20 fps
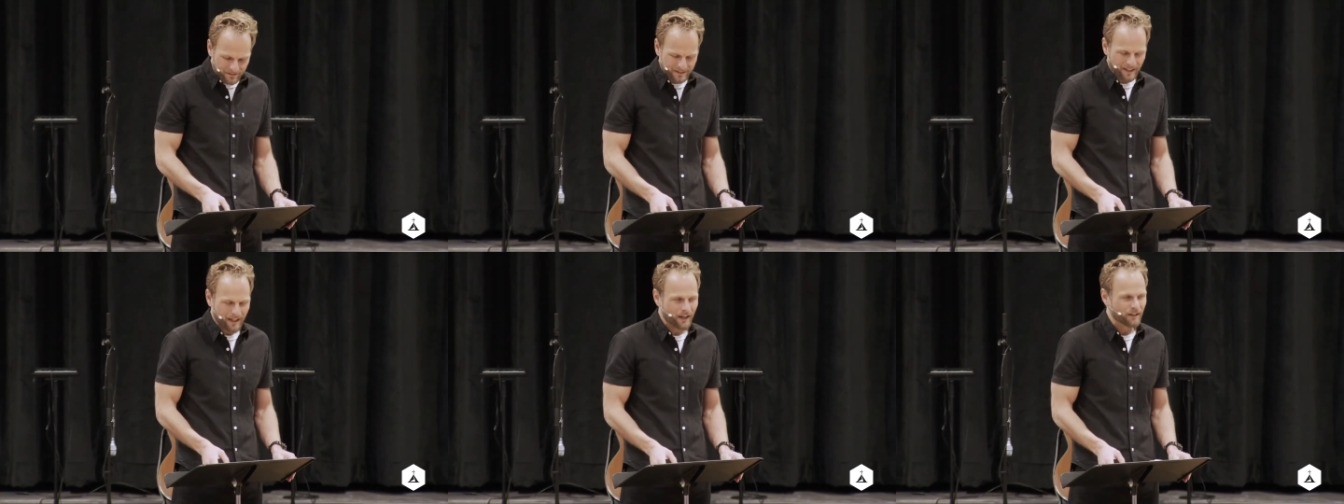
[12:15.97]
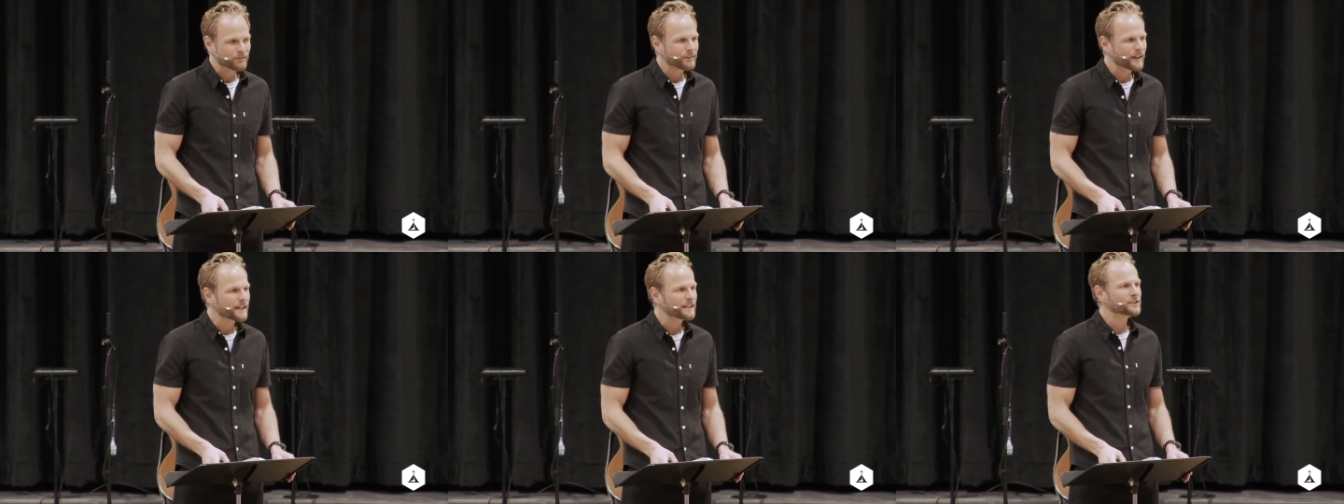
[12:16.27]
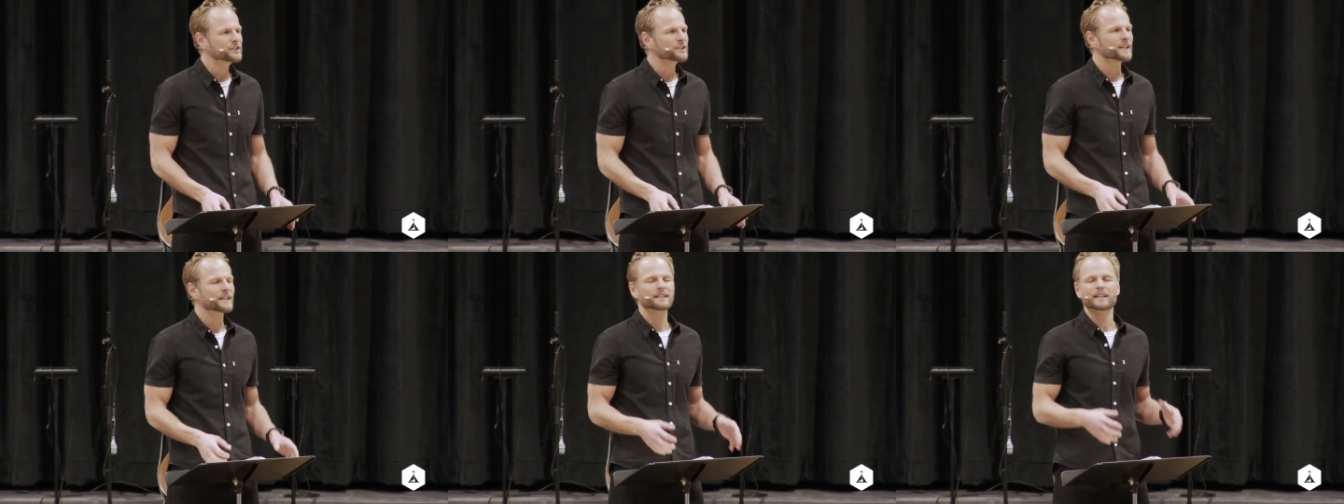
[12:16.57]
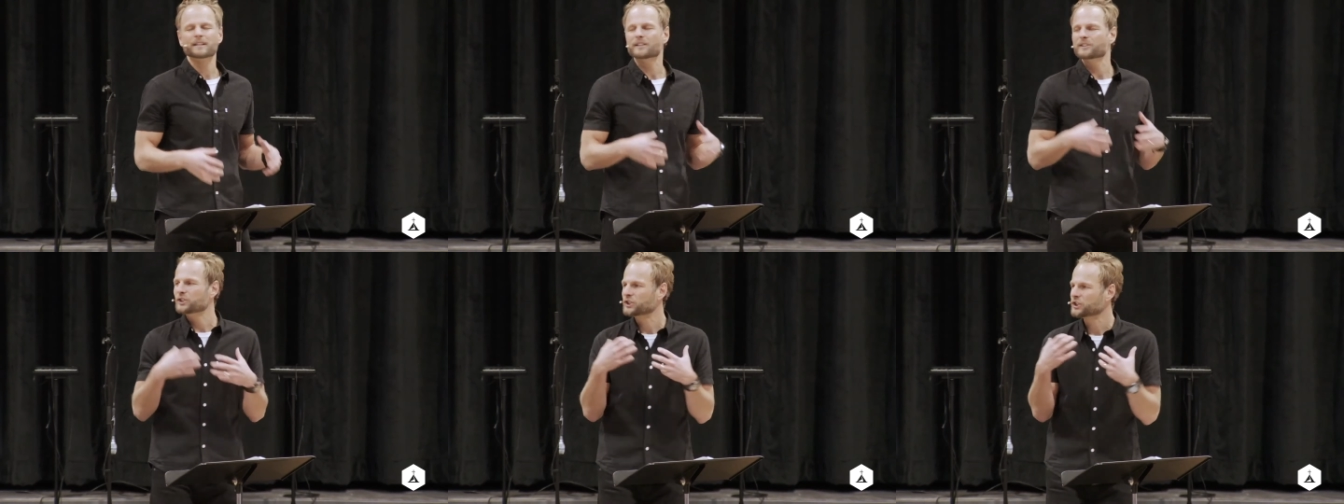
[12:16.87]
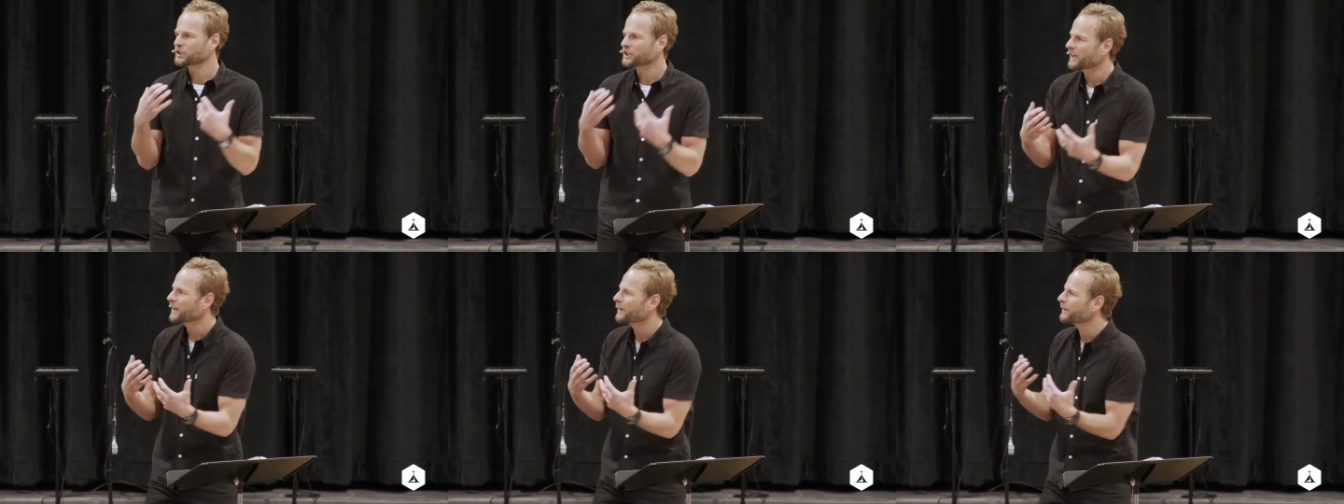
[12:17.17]
salvation that are
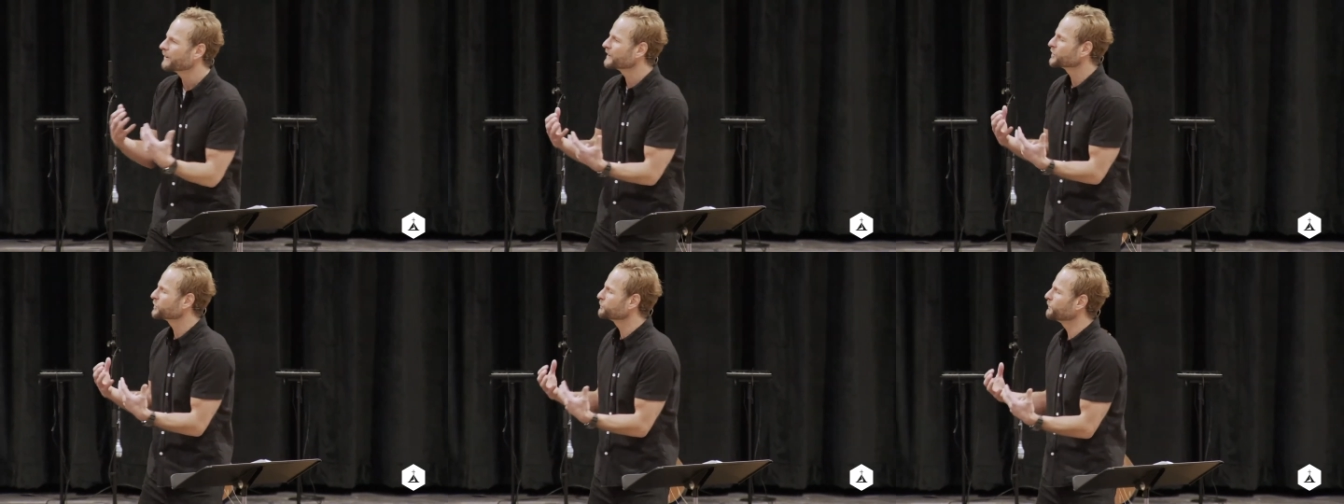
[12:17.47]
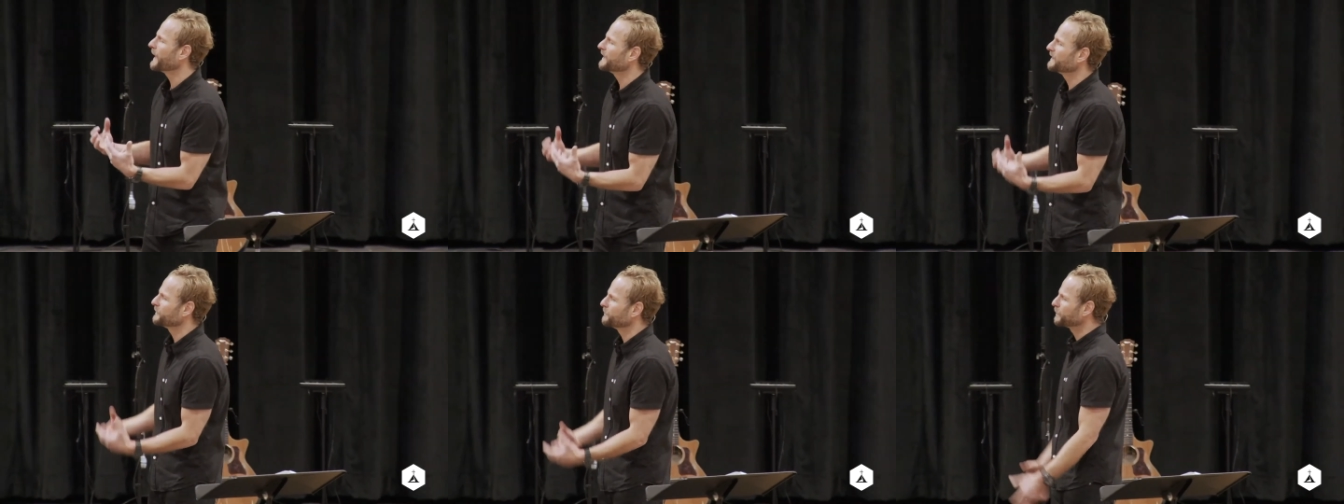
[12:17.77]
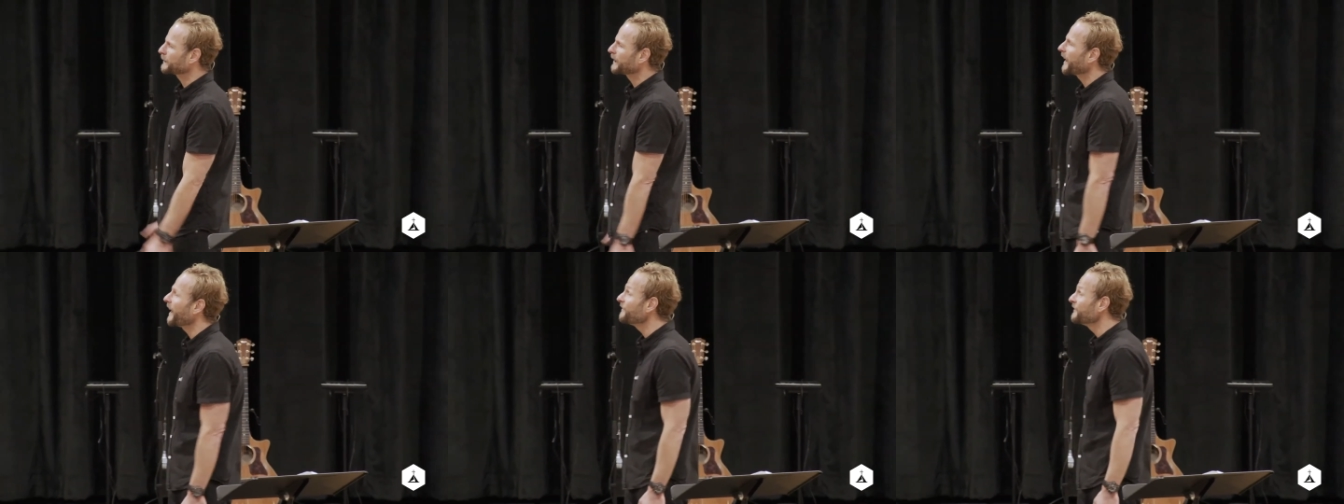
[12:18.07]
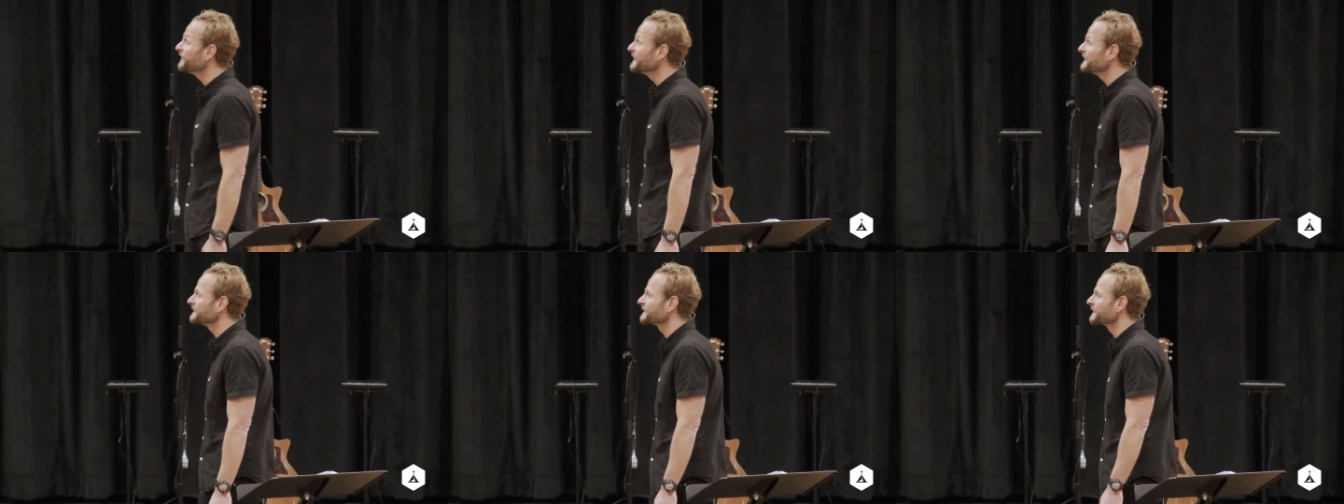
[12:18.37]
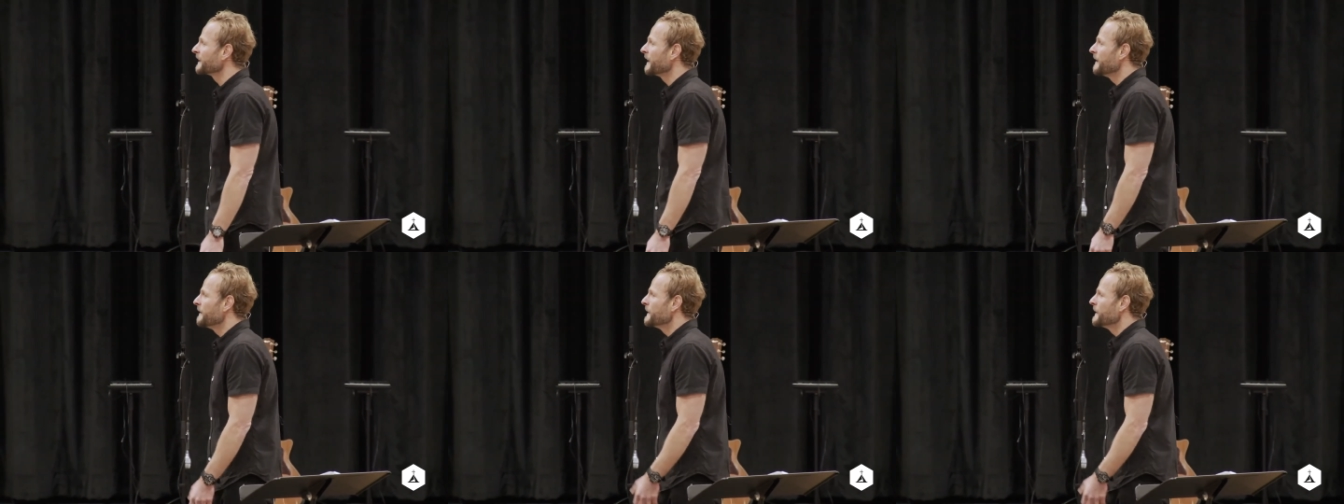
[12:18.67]
cherished by the prophets